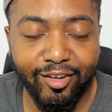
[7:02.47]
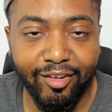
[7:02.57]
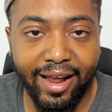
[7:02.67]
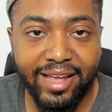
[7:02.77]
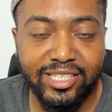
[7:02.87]

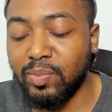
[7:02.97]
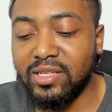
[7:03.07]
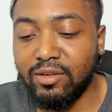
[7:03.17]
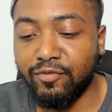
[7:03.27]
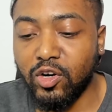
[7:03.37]
right?
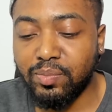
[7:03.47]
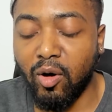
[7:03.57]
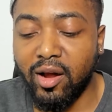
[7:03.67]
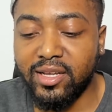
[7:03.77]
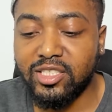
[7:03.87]
Spends the first
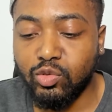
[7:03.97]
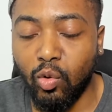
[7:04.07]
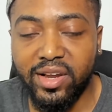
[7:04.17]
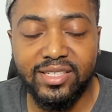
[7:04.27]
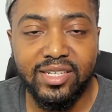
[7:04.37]
part of his
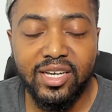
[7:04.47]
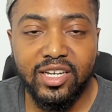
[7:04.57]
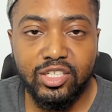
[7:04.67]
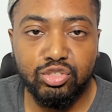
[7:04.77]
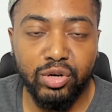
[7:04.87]
20s
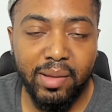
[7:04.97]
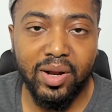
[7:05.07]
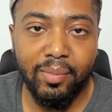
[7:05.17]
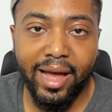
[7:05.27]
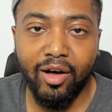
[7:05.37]
dreaming
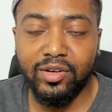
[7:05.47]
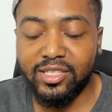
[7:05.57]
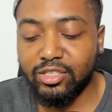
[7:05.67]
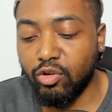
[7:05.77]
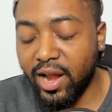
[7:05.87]
about
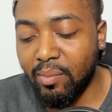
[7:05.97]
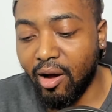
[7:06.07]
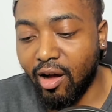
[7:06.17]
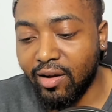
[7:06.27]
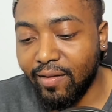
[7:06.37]
this
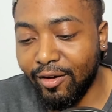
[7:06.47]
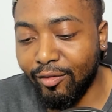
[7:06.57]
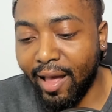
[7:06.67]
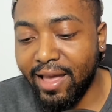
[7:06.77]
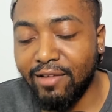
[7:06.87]
grandma, right?